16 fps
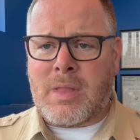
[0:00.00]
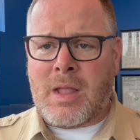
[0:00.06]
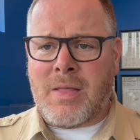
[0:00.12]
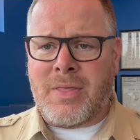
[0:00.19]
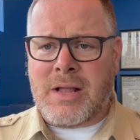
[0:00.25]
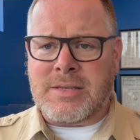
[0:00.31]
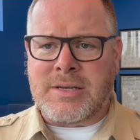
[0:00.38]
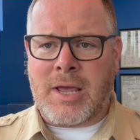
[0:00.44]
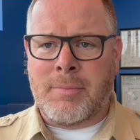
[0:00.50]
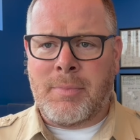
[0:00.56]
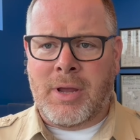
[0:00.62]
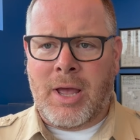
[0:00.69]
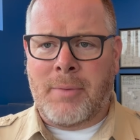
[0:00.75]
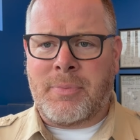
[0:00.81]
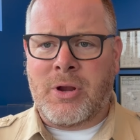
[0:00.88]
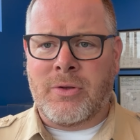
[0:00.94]
That's
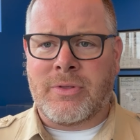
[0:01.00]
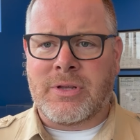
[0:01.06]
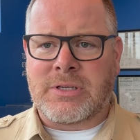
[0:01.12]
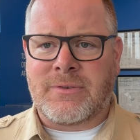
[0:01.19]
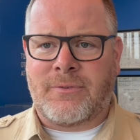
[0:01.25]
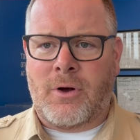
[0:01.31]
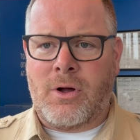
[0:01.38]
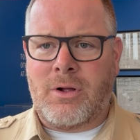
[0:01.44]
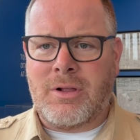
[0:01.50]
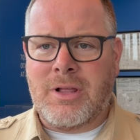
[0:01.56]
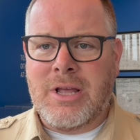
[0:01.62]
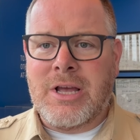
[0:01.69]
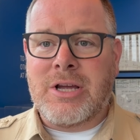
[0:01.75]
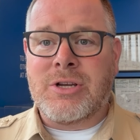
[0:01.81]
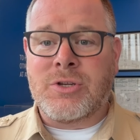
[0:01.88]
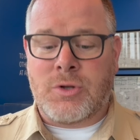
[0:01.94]
coming up here this
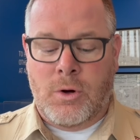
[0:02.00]
fall.